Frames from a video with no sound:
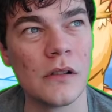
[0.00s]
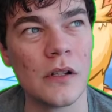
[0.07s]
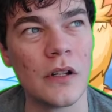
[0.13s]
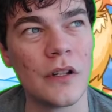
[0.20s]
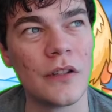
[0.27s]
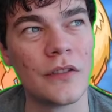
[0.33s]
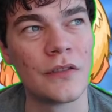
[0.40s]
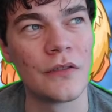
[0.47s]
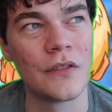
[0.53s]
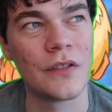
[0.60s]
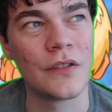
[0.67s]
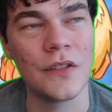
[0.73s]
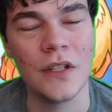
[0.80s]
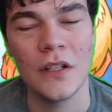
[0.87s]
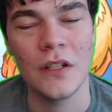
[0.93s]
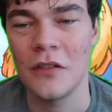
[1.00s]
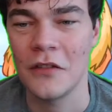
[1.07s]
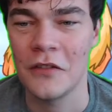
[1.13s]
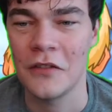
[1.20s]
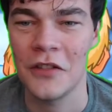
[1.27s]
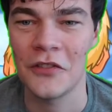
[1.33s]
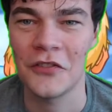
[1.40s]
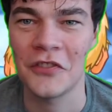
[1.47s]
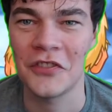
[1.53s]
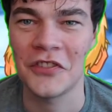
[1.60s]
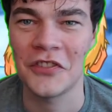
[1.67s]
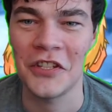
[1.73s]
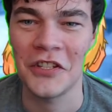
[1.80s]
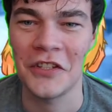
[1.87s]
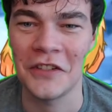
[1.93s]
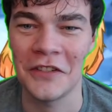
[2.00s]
So the scene, here's the scene.